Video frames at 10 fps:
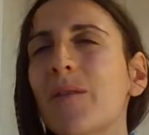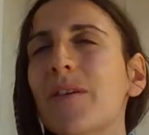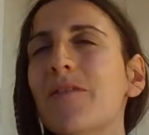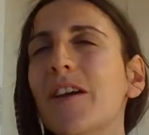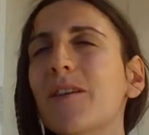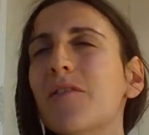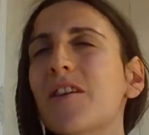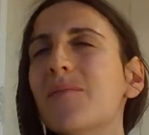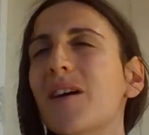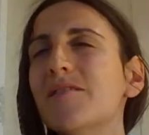We thank you
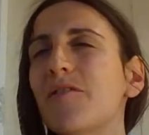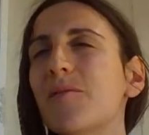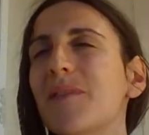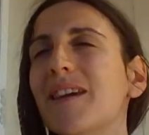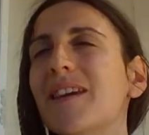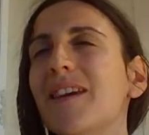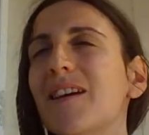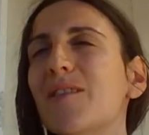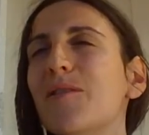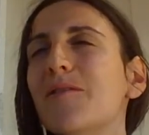very much for being
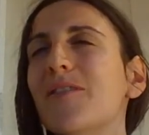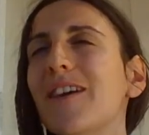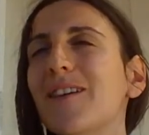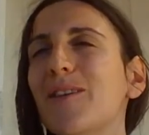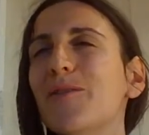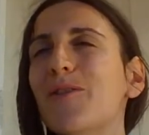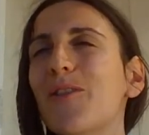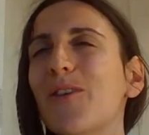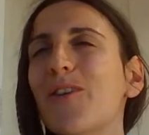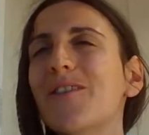here. We thank you
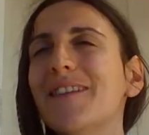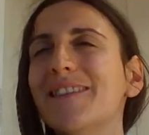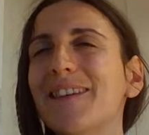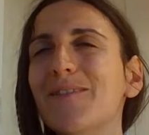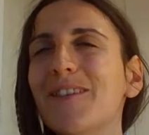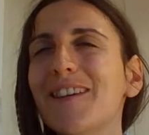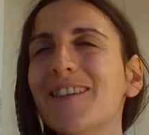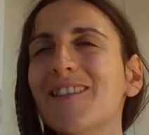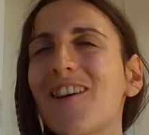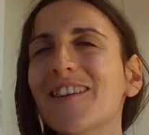for receiving
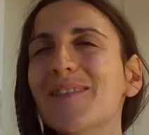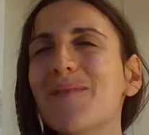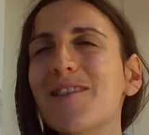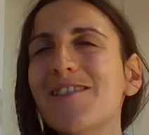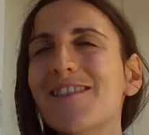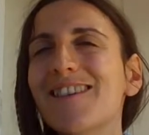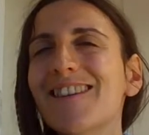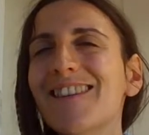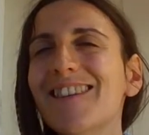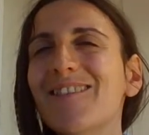this
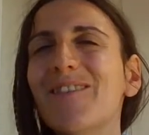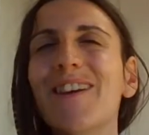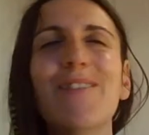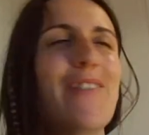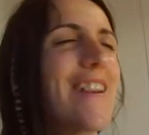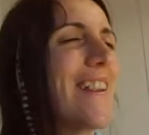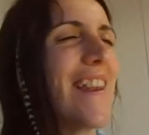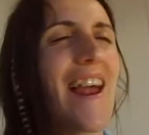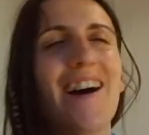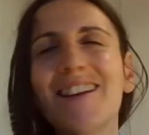transmission. We feel a
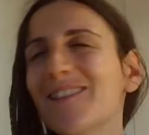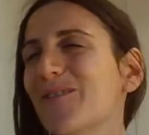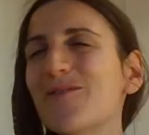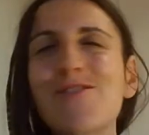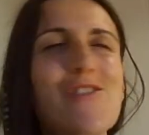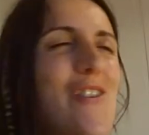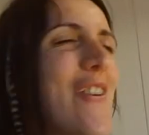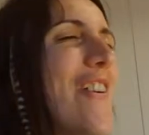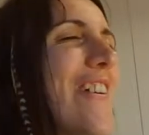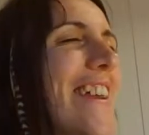lot of
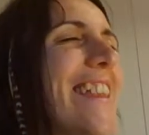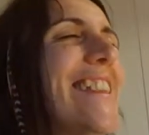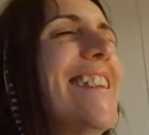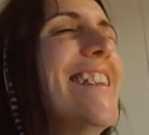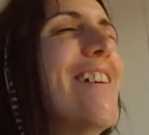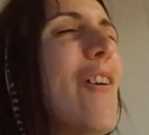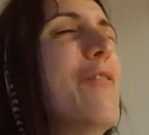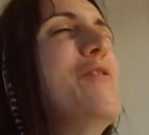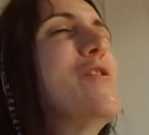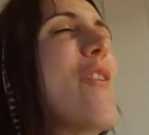
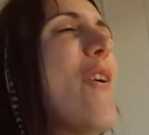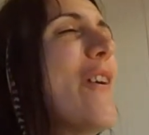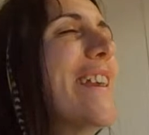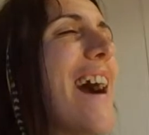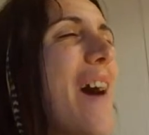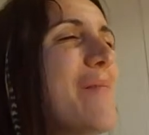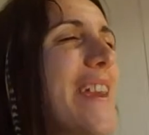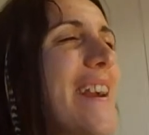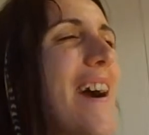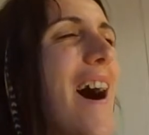joy
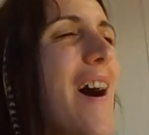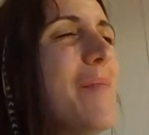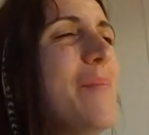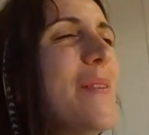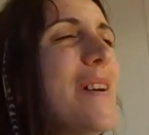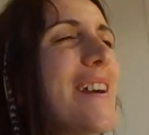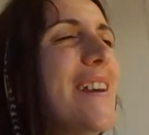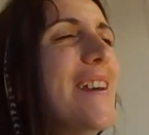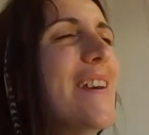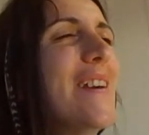coming up
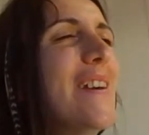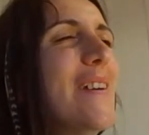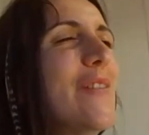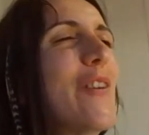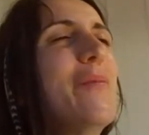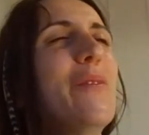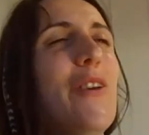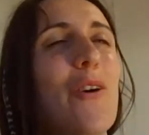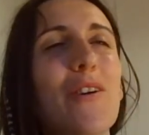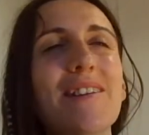from
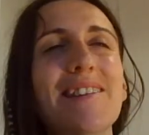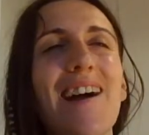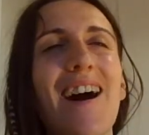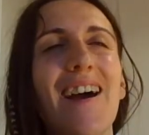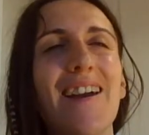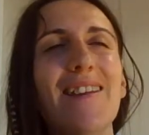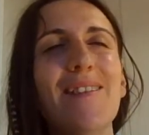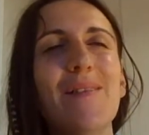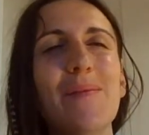your side.